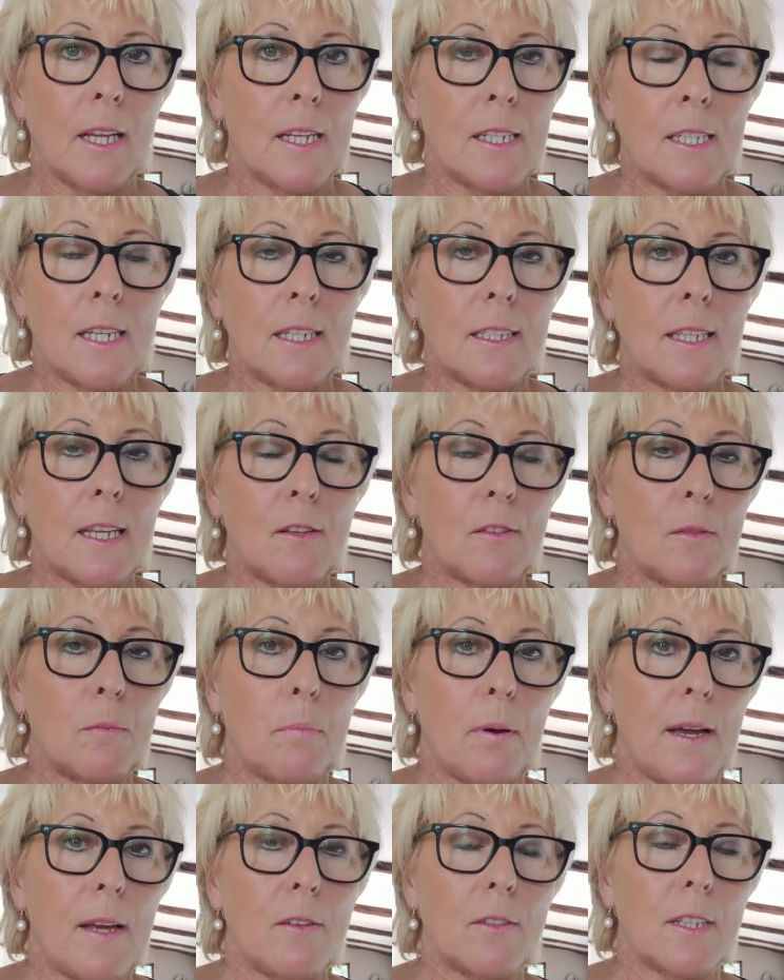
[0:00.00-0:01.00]

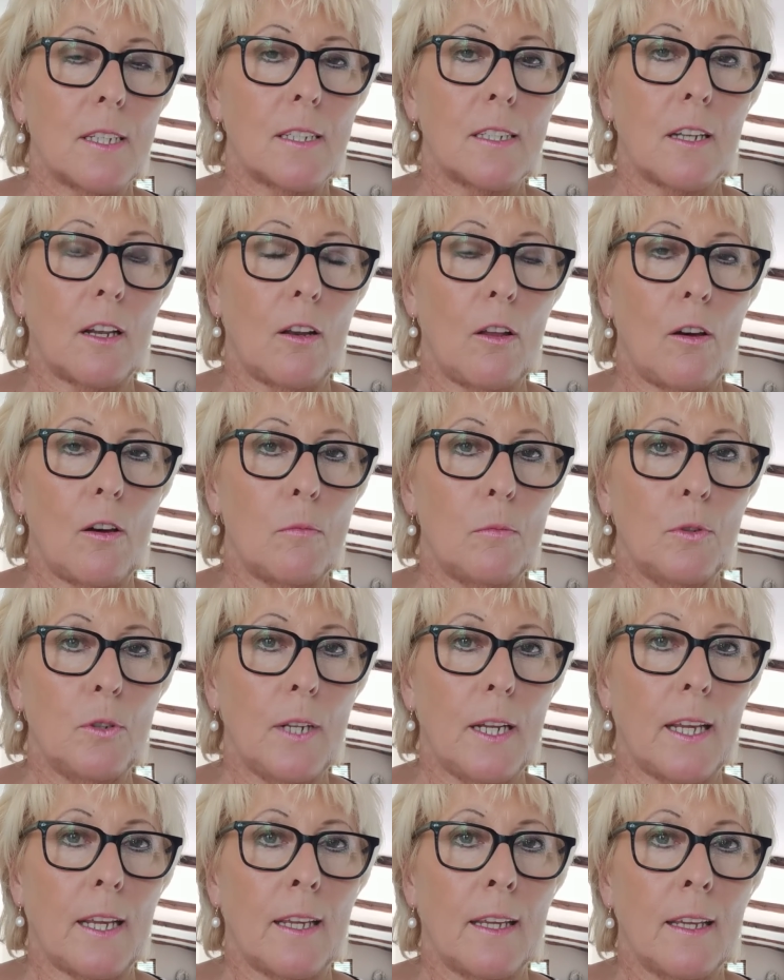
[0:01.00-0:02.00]
£6,000 isn't a lot of
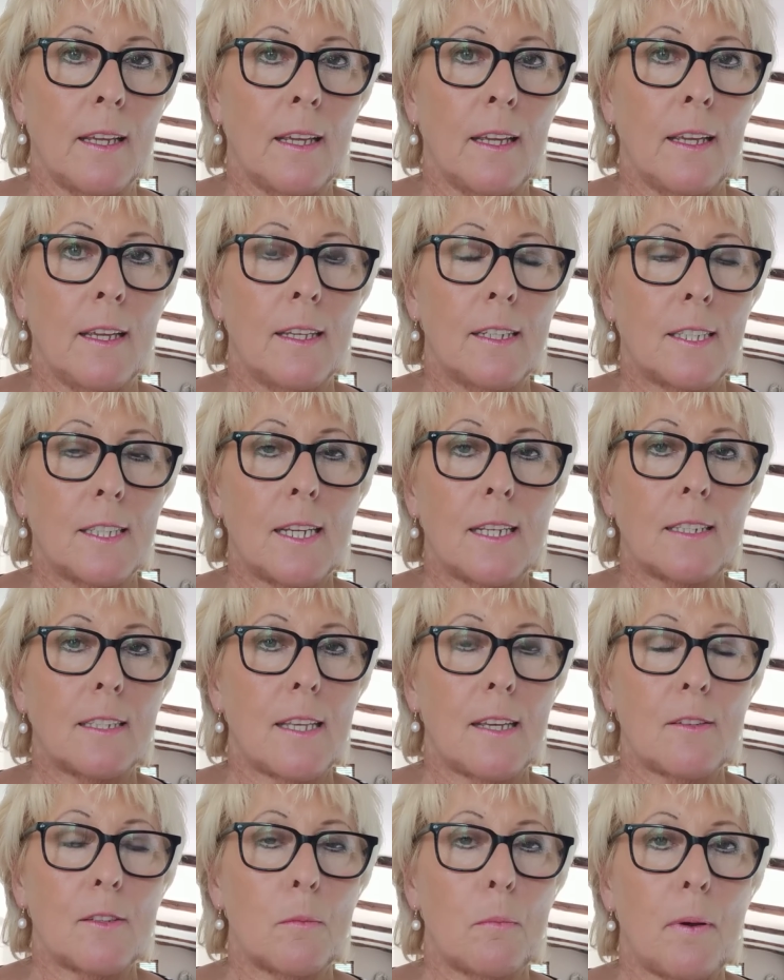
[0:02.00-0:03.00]
money.
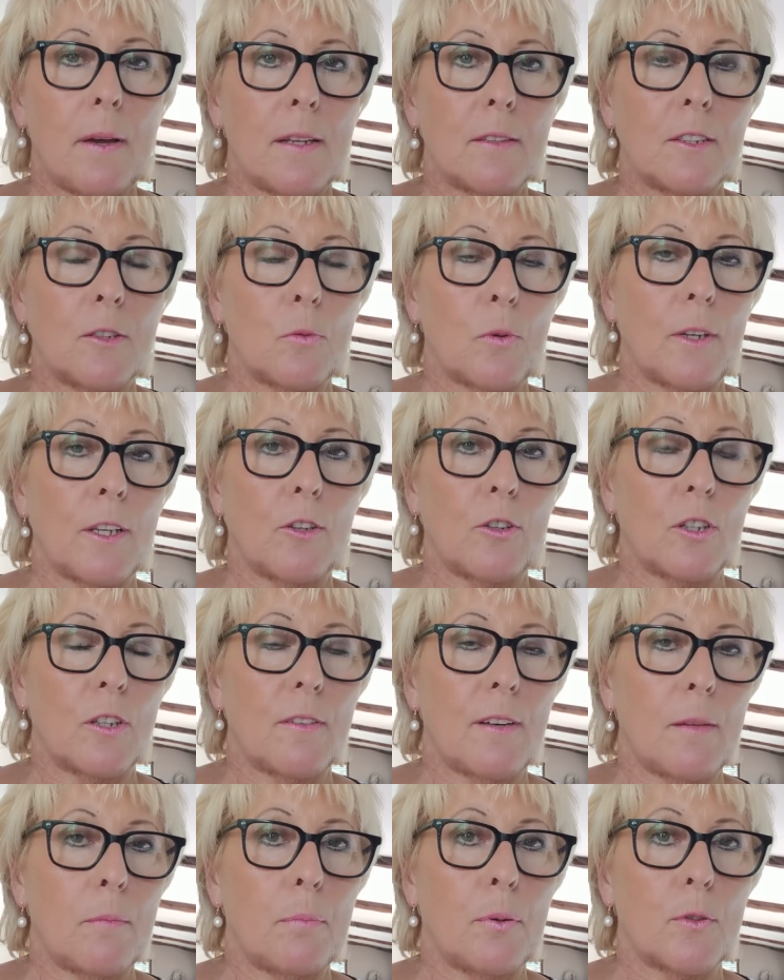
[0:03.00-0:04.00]
£6,000 is what you could have
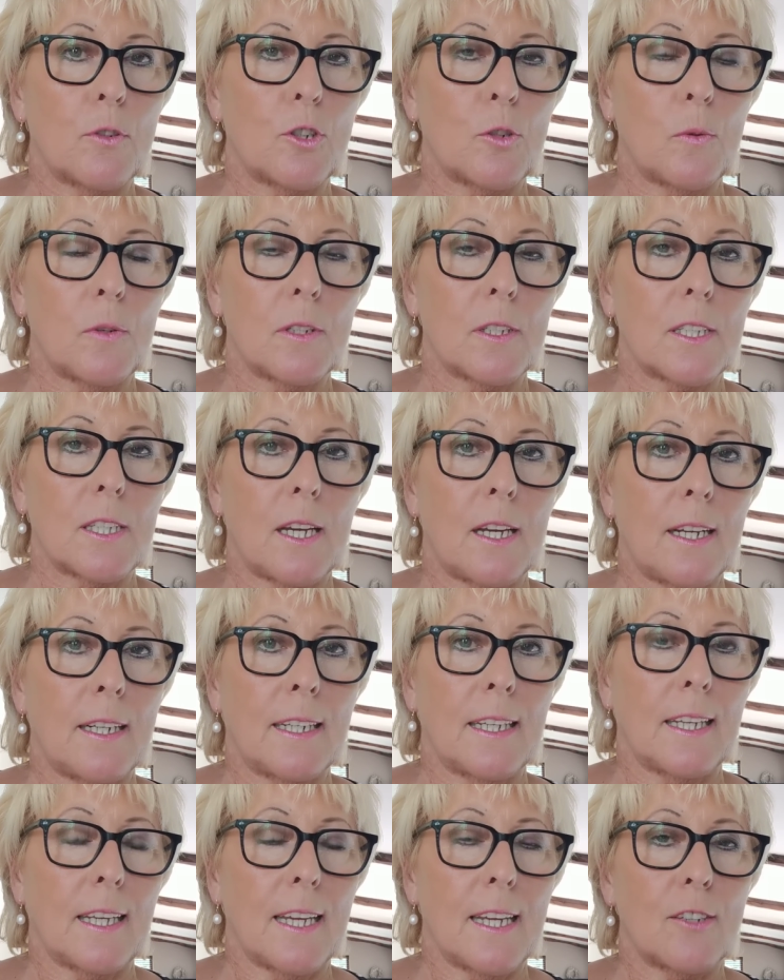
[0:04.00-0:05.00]
had put to one side
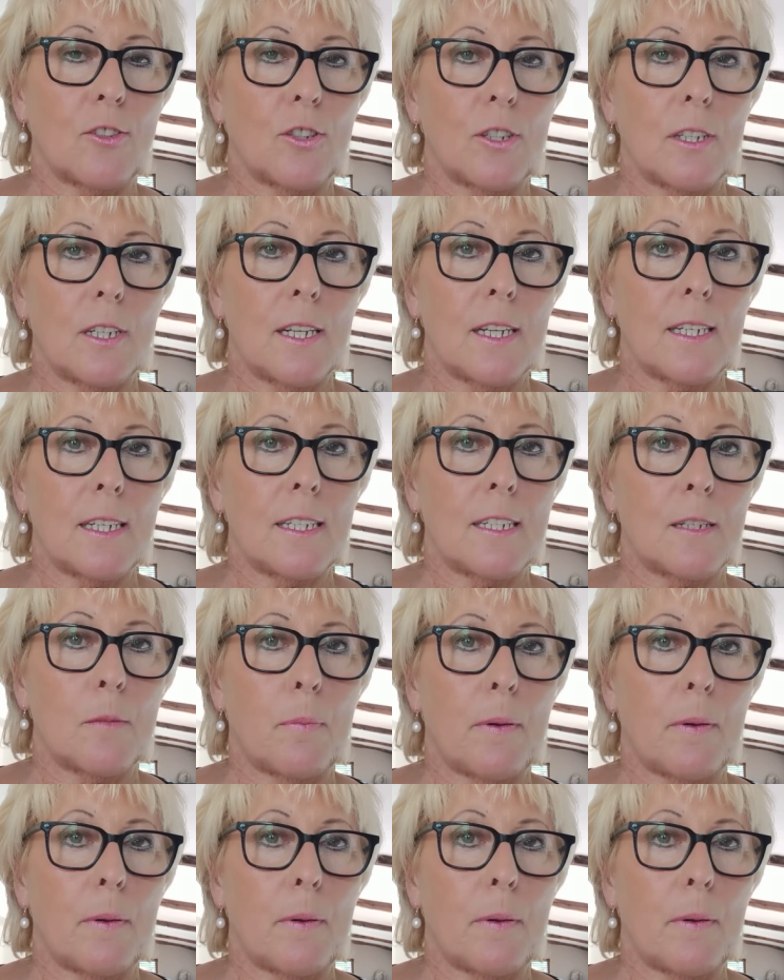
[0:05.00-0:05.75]
in case you needed to